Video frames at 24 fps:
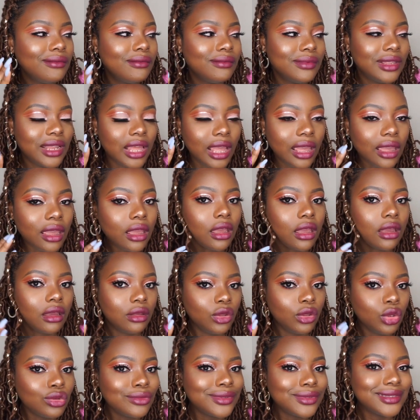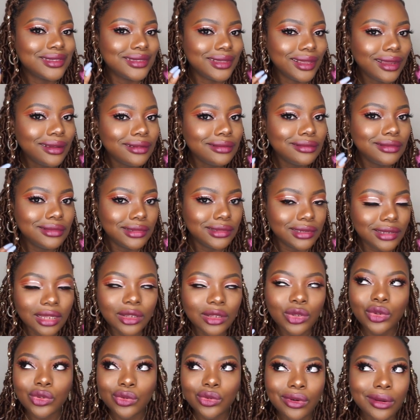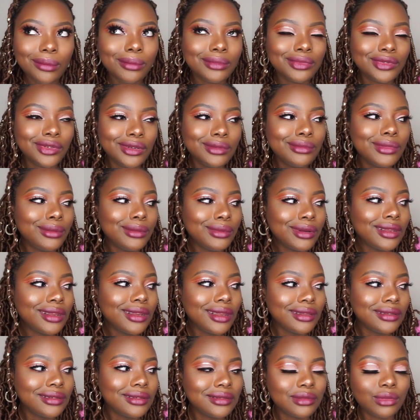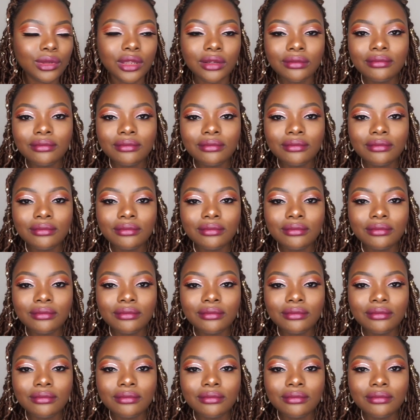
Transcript: Like, you understand? I don't know what I'm doing my mouth like doing.